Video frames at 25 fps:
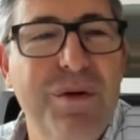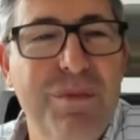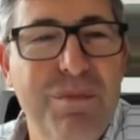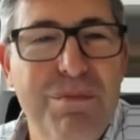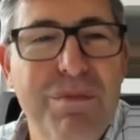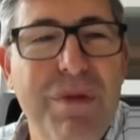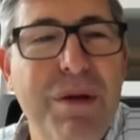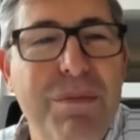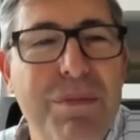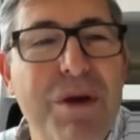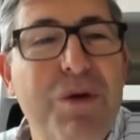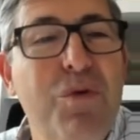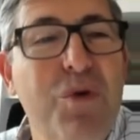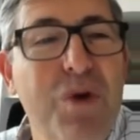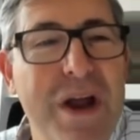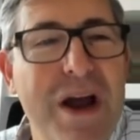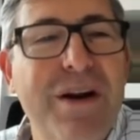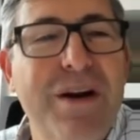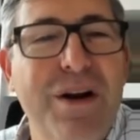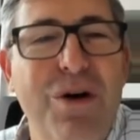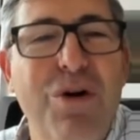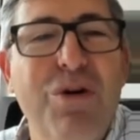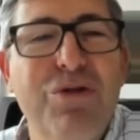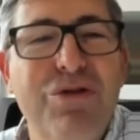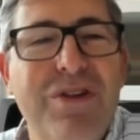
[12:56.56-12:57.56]
maybe we
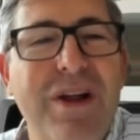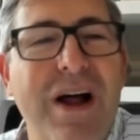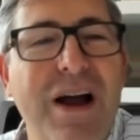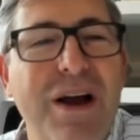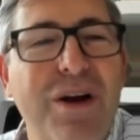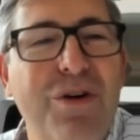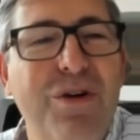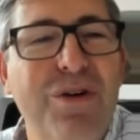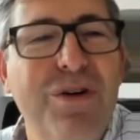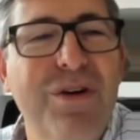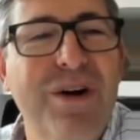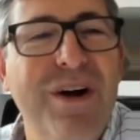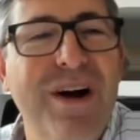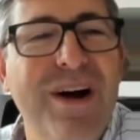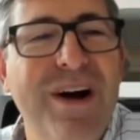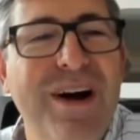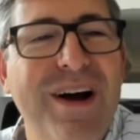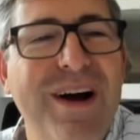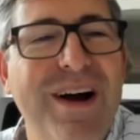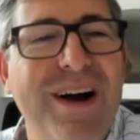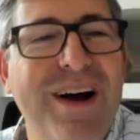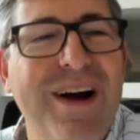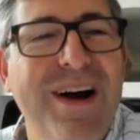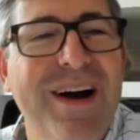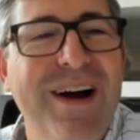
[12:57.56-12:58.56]
are the hostile
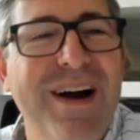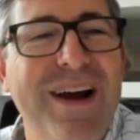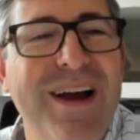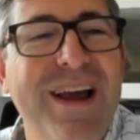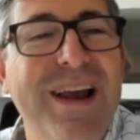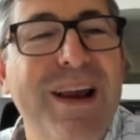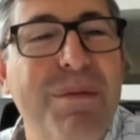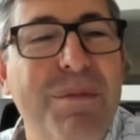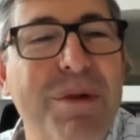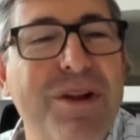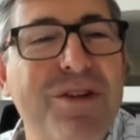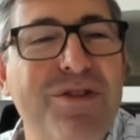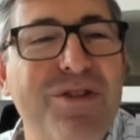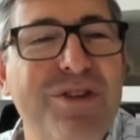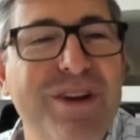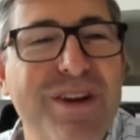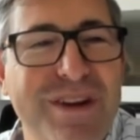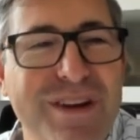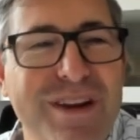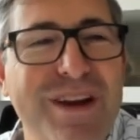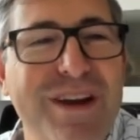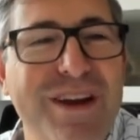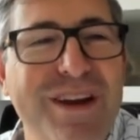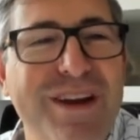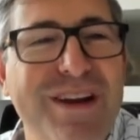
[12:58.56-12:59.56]
uh, element
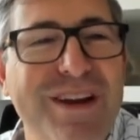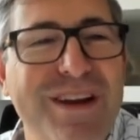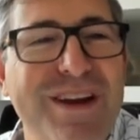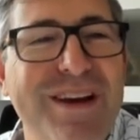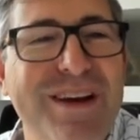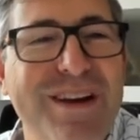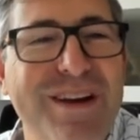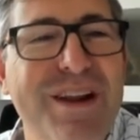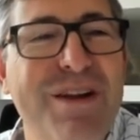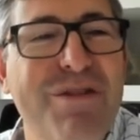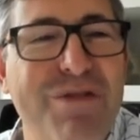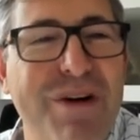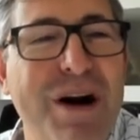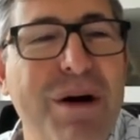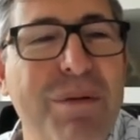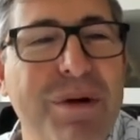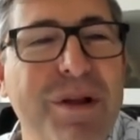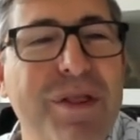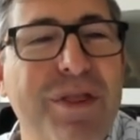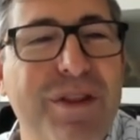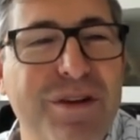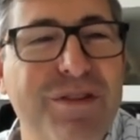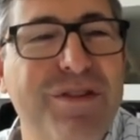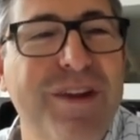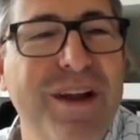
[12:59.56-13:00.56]
in the in the
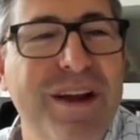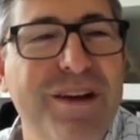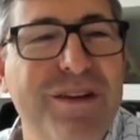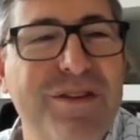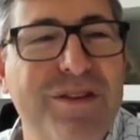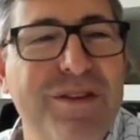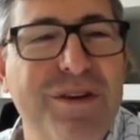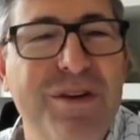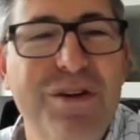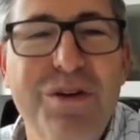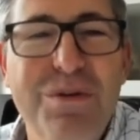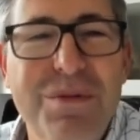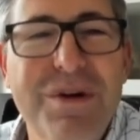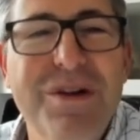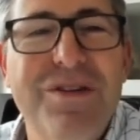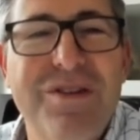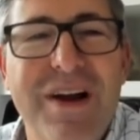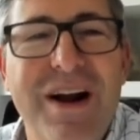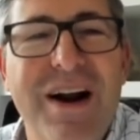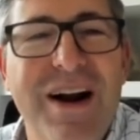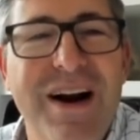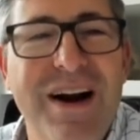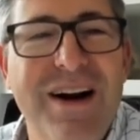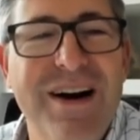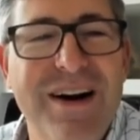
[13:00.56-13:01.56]
environment these days. Humans
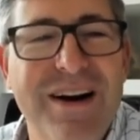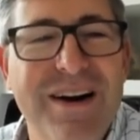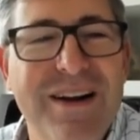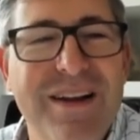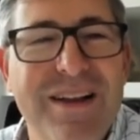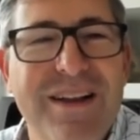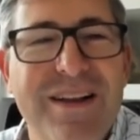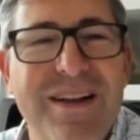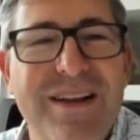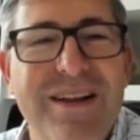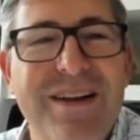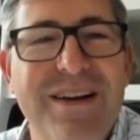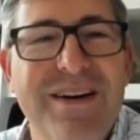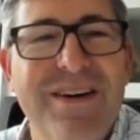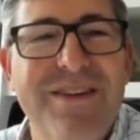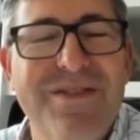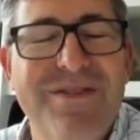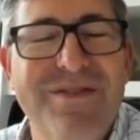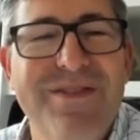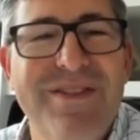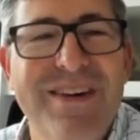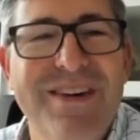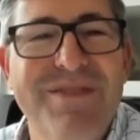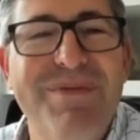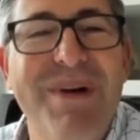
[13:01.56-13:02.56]
are.
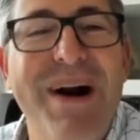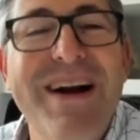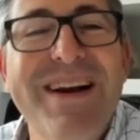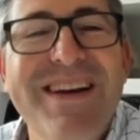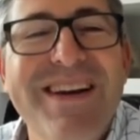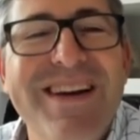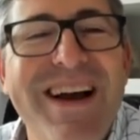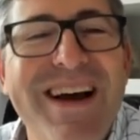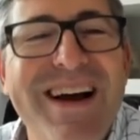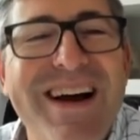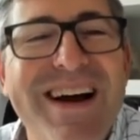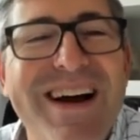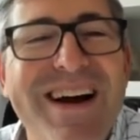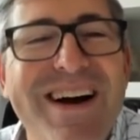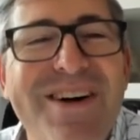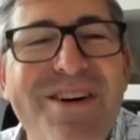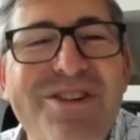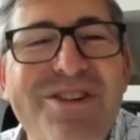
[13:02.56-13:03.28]
Pardon, uh,